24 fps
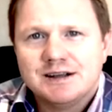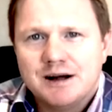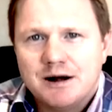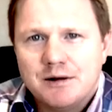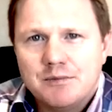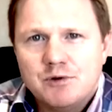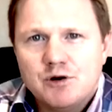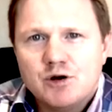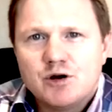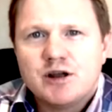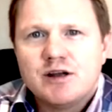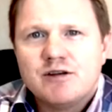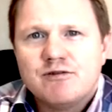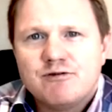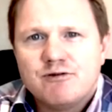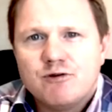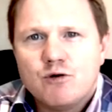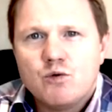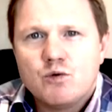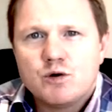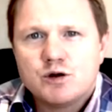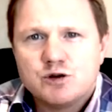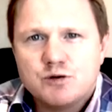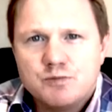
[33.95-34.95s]
I'm looking
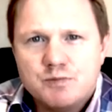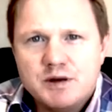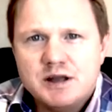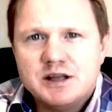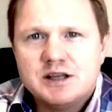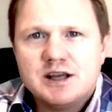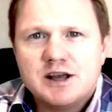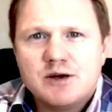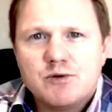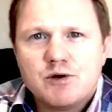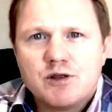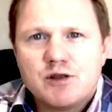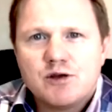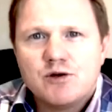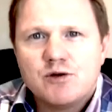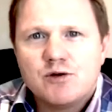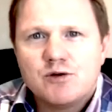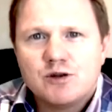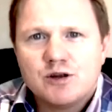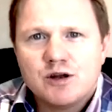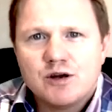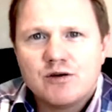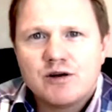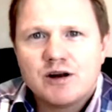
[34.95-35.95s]
forward to meeting with
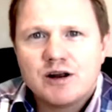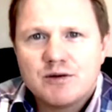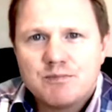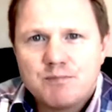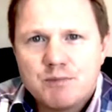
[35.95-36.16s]
you during a